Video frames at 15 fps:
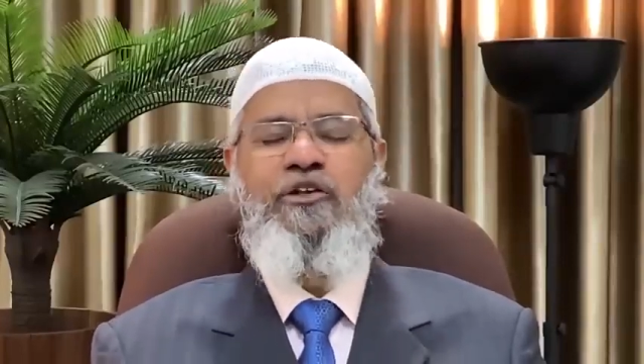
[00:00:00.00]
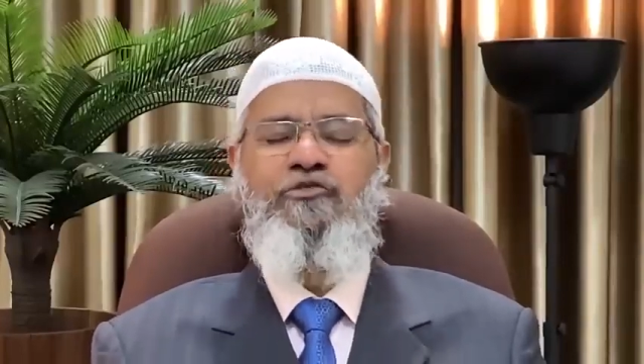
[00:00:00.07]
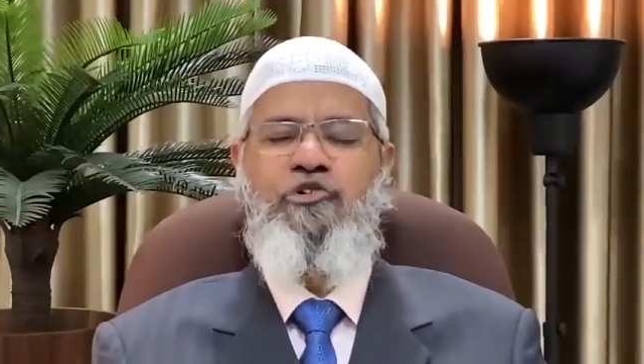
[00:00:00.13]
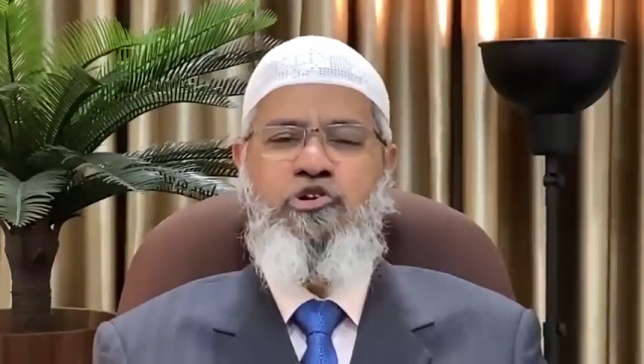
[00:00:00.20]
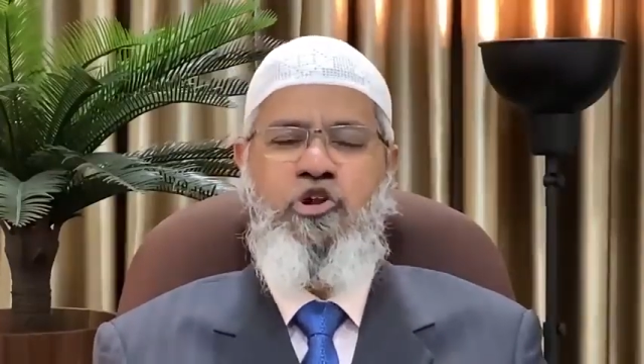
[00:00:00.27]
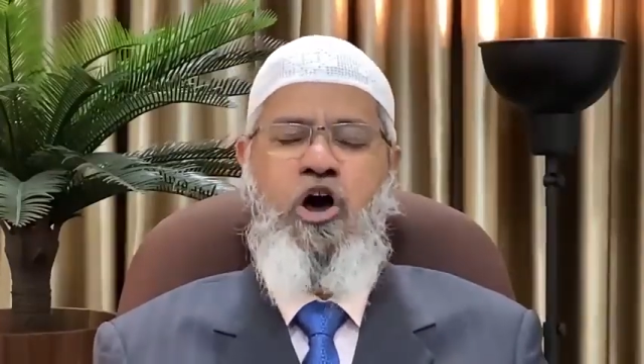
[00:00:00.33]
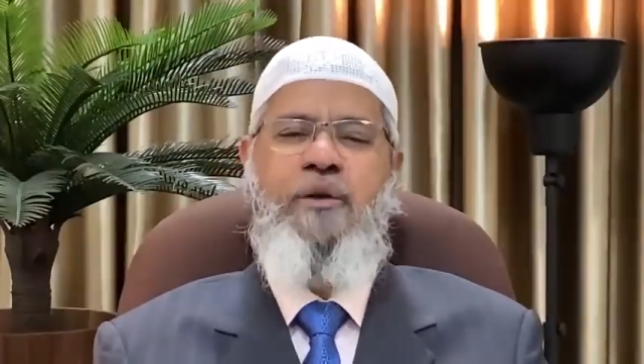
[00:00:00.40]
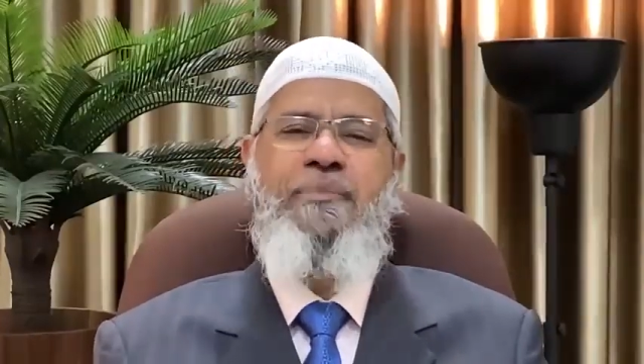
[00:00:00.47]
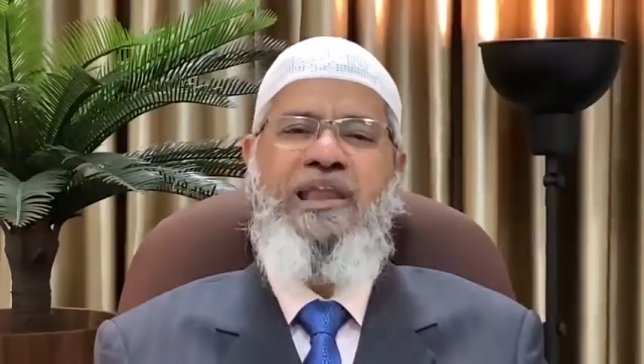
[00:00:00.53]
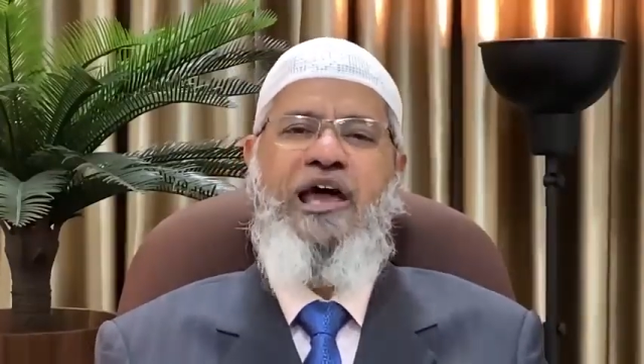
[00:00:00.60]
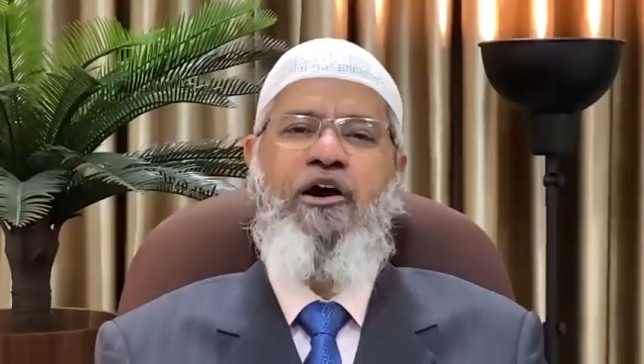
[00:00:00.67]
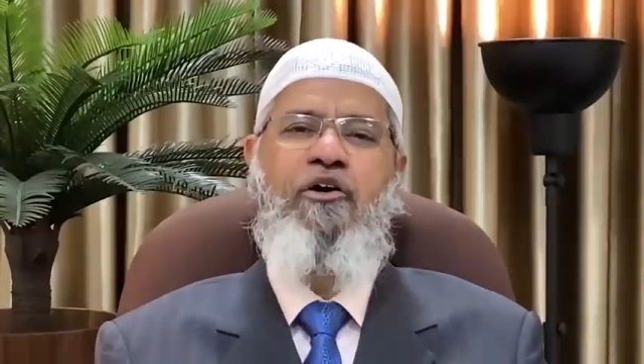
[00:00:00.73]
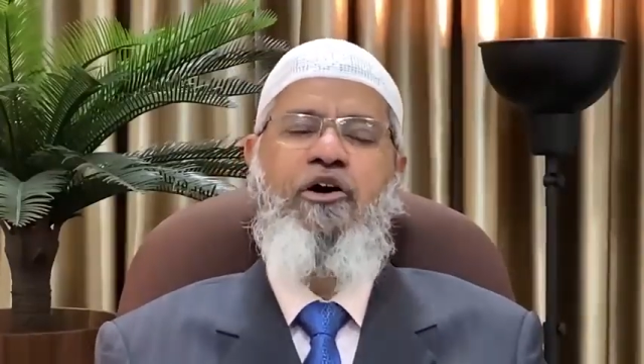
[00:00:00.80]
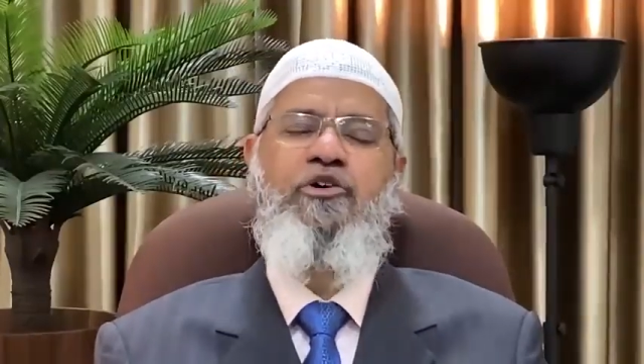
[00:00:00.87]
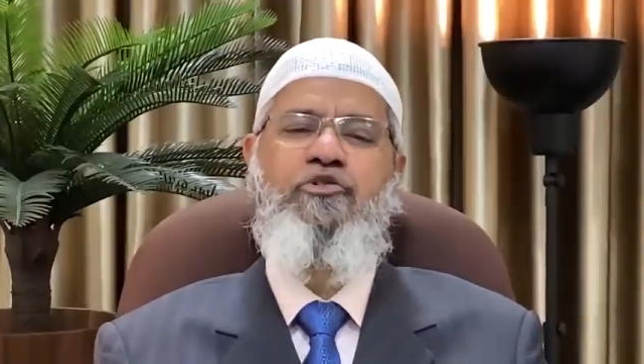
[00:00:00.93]
So
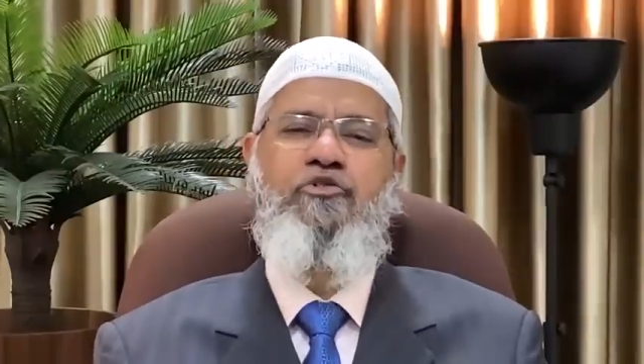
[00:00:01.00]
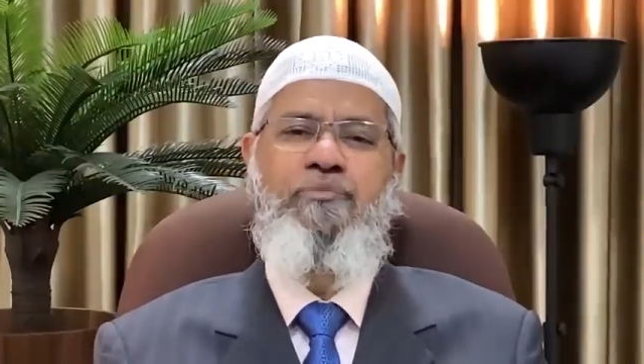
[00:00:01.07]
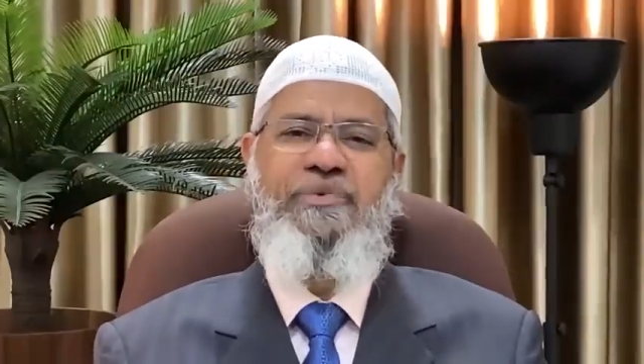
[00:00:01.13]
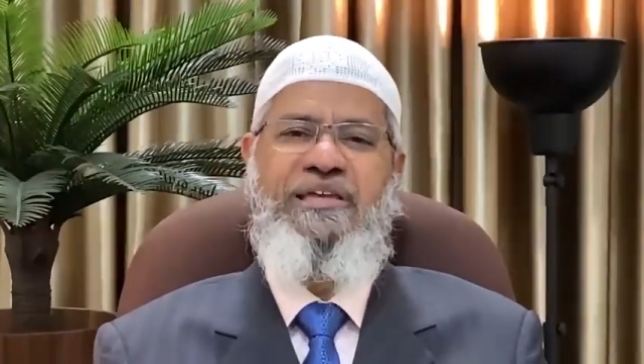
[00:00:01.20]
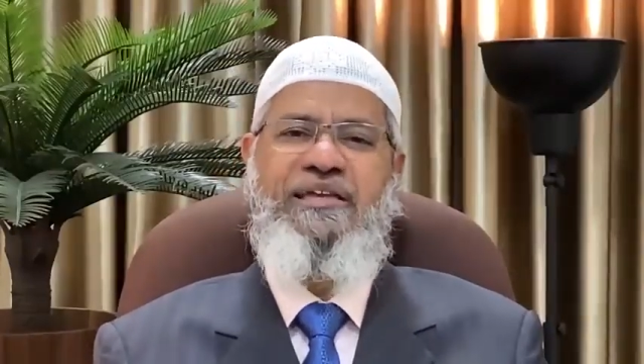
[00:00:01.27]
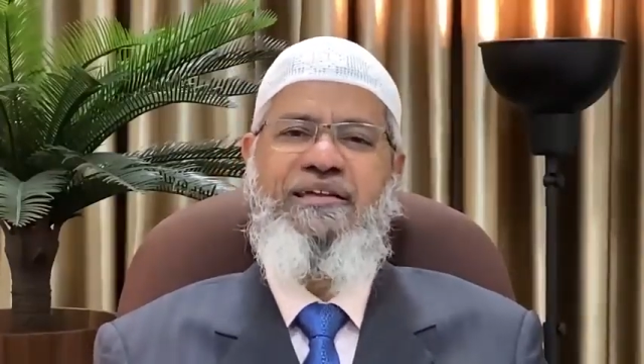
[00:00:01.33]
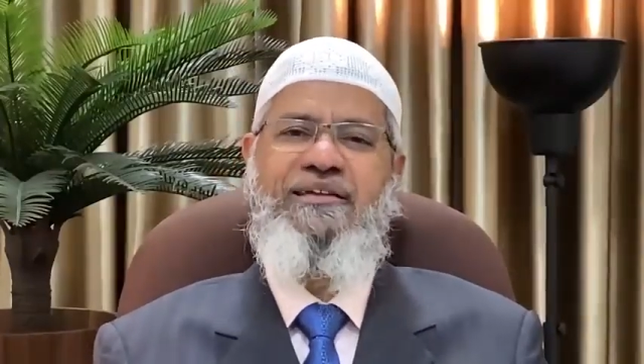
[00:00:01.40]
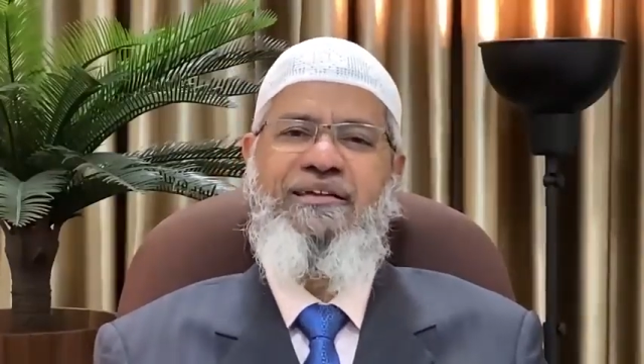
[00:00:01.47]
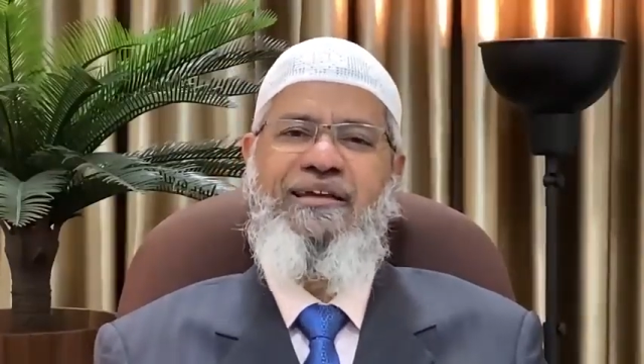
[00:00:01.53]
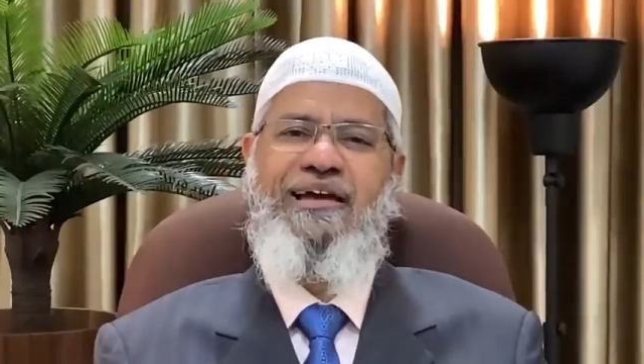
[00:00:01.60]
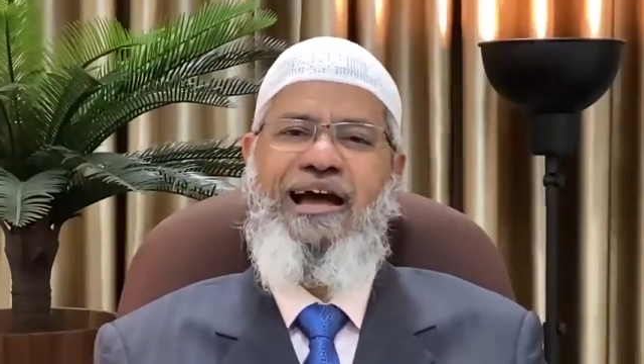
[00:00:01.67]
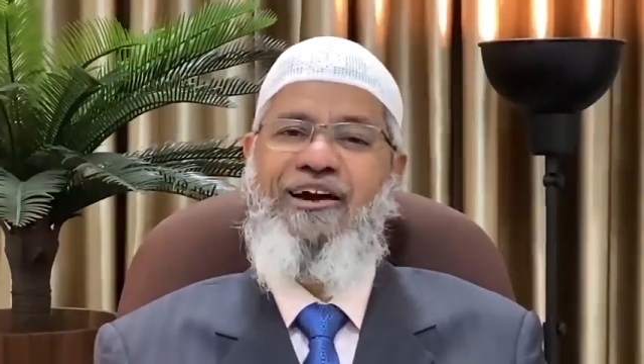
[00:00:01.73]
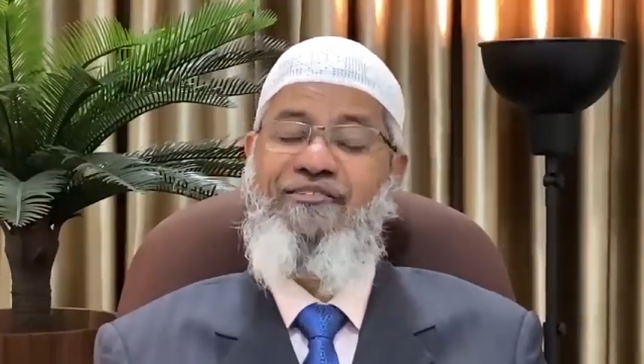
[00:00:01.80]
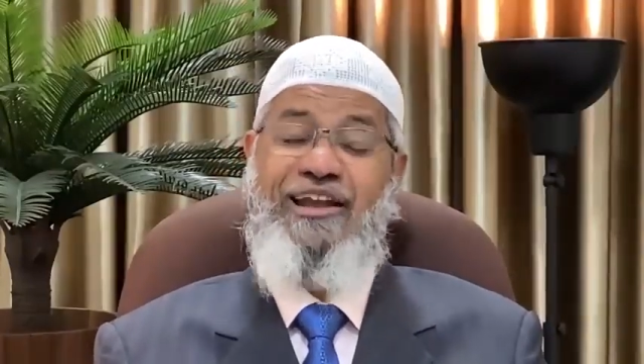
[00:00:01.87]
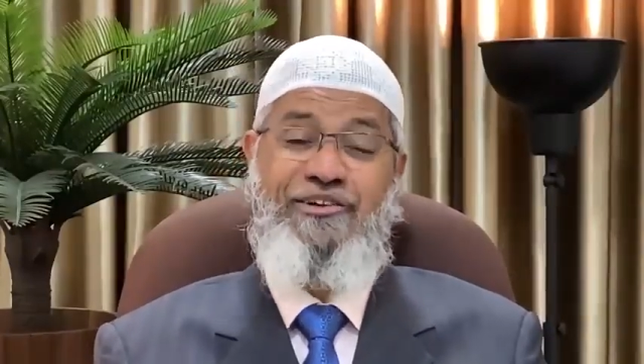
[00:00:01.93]
normally according to me,
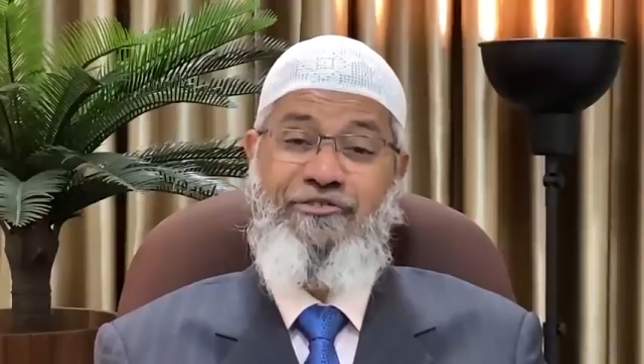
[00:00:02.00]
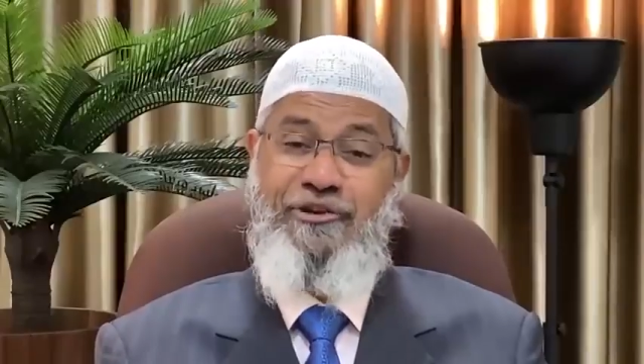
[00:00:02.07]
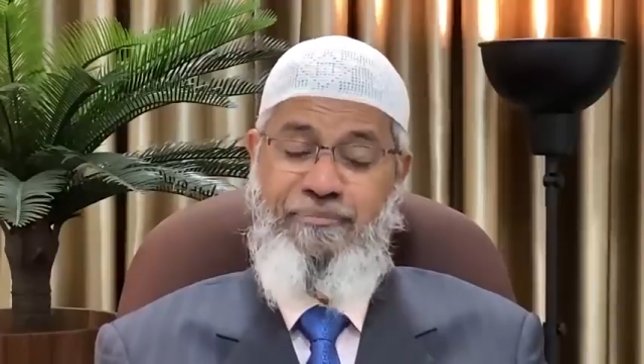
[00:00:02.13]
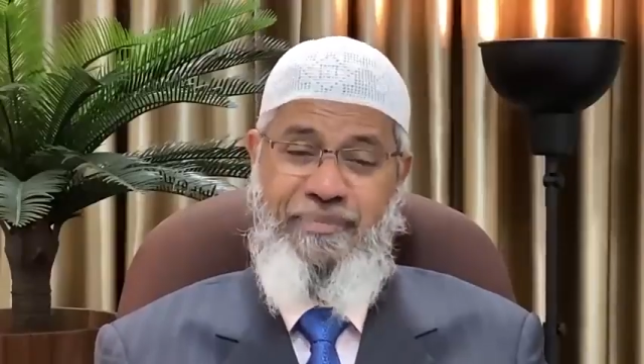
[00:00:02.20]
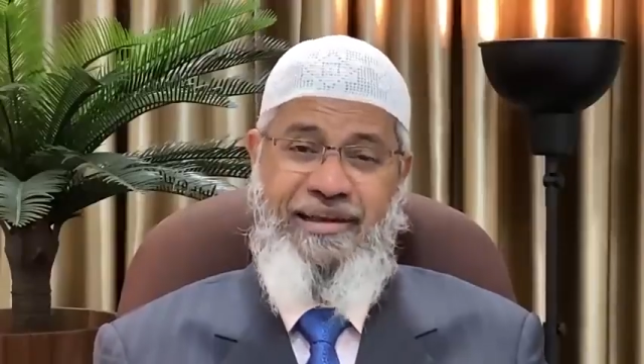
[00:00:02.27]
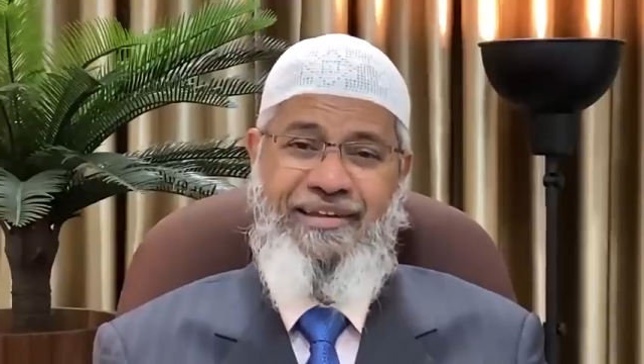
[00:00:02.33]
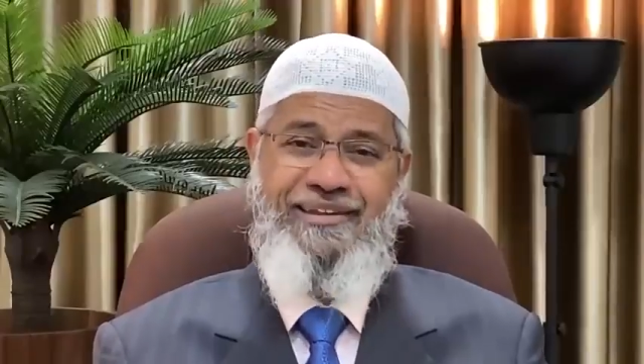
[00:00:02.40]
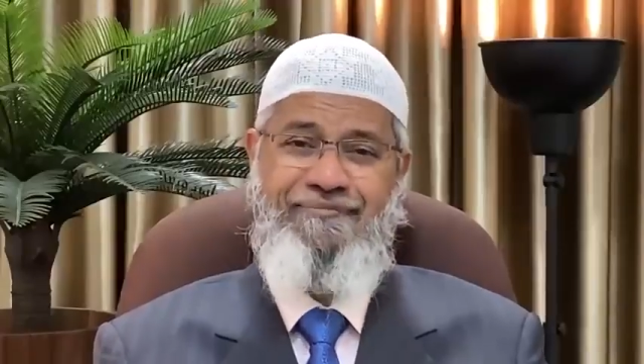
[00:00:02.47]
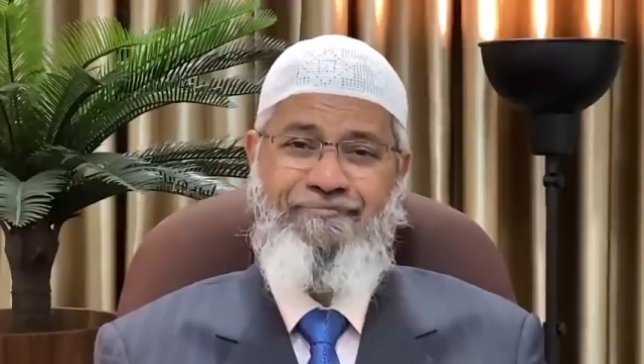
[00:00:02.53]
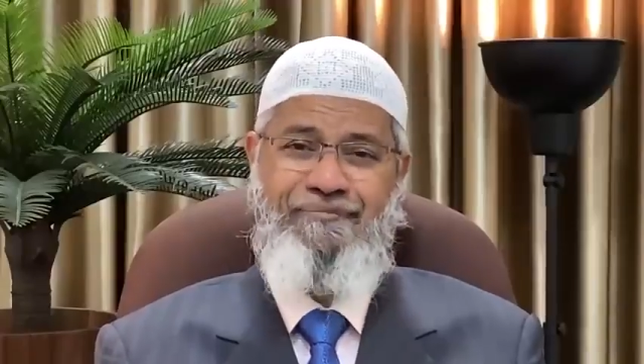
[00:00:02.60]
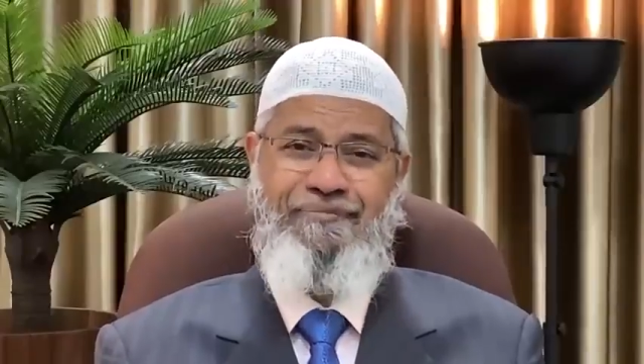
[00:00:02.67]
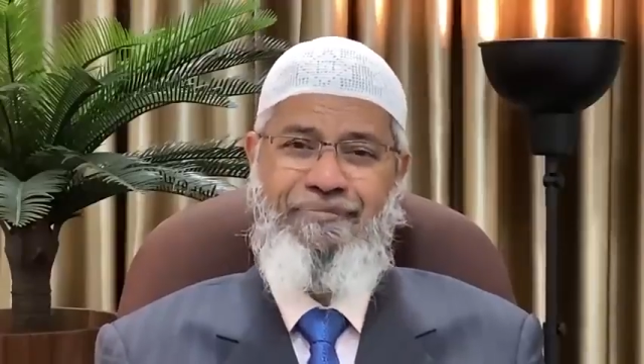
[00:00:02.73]
I would like to repeat,